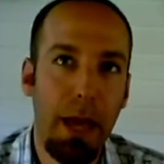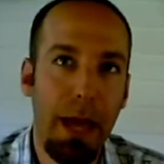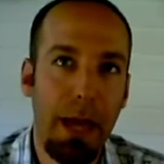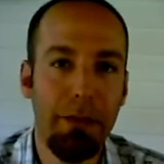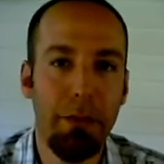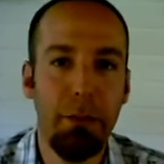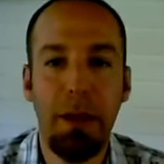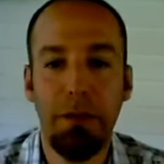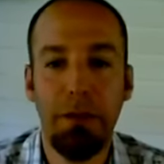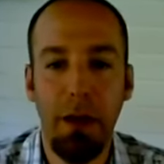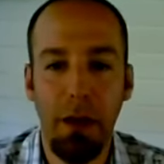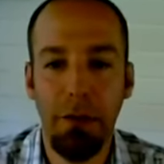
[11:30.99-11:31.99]

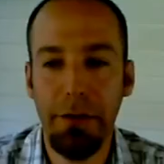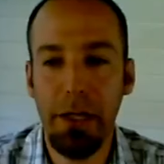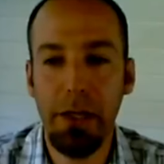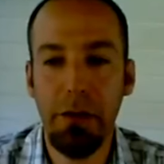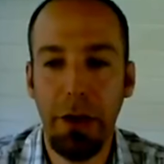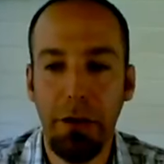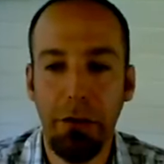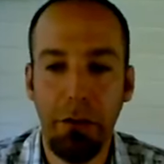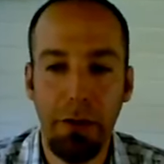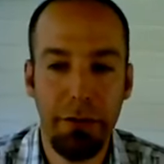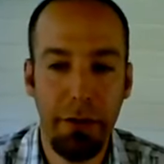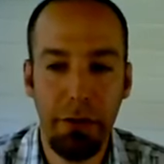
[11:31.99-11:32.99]
aspects of each
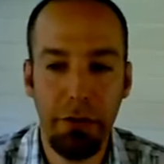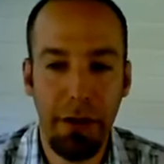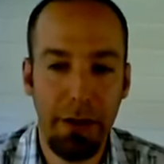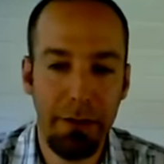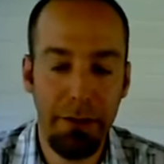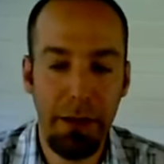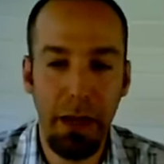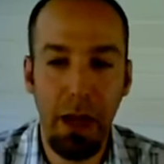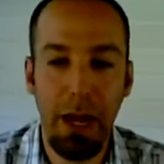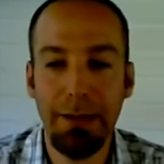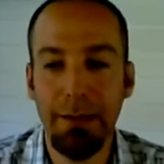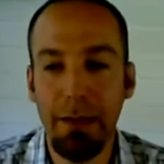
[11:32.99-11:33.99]
entry, such as the
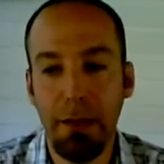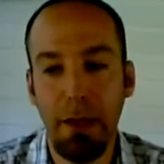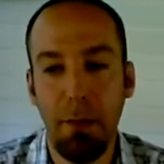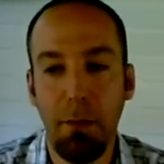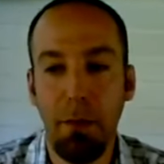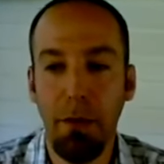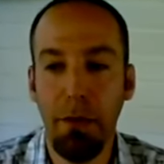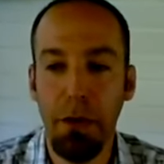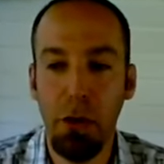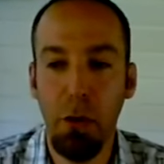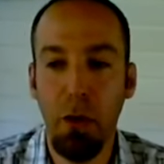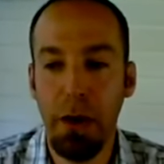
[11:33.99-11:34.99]
ID number,
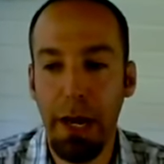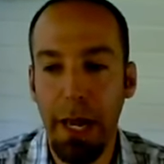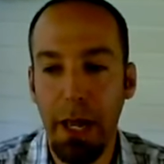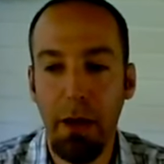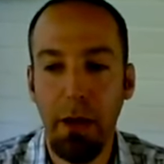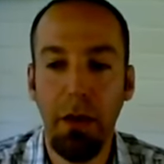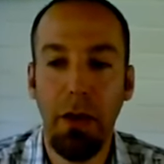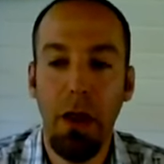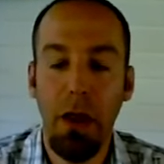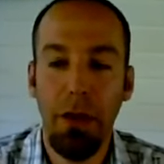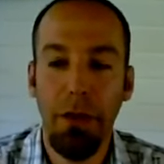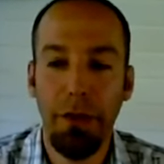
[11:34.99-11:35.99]
the URL,
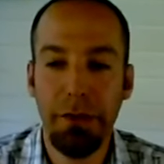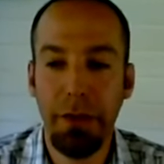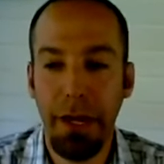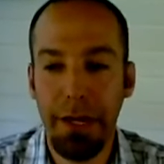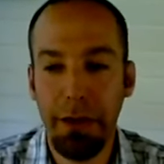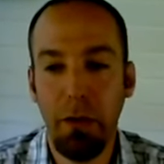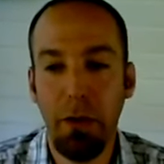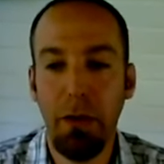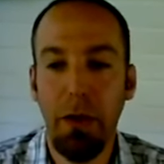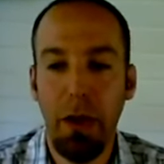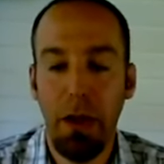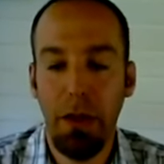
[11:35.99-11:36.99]
the
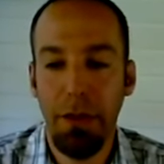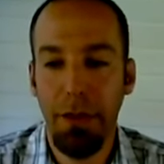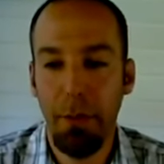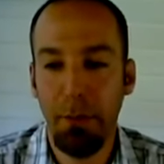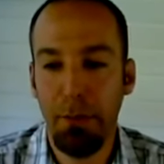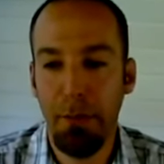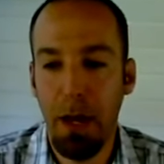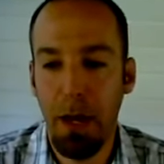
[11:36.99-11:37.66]
title, the